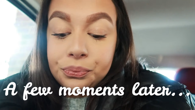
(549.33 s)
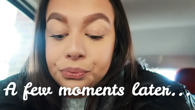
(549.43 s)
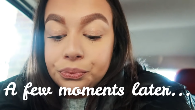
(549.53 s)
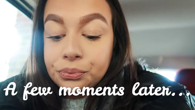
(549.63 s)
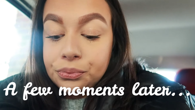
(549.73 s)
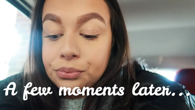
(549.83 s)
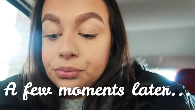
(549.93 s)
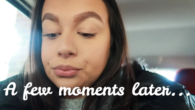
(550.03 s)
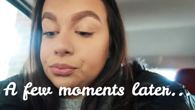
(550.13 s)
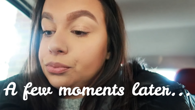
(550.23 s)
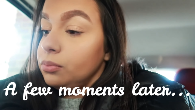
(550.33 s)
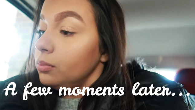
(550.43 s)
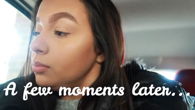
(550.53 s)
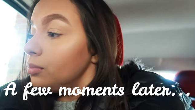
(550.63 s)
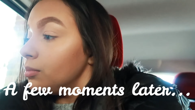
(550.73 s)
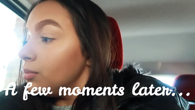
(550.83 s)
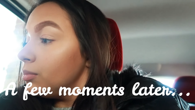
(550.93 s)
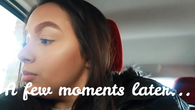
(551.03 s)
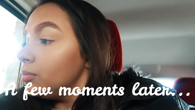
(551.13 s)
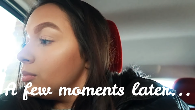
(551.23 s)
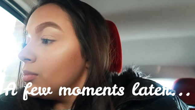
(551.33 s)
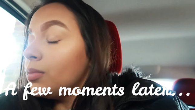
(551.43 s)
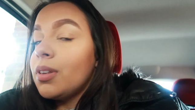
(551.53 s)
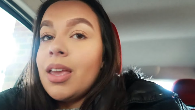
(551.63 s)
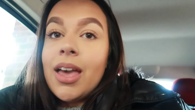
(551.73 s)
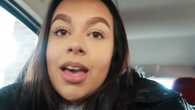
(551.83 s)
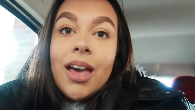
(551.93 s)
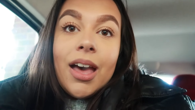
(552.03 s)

Nothing is said.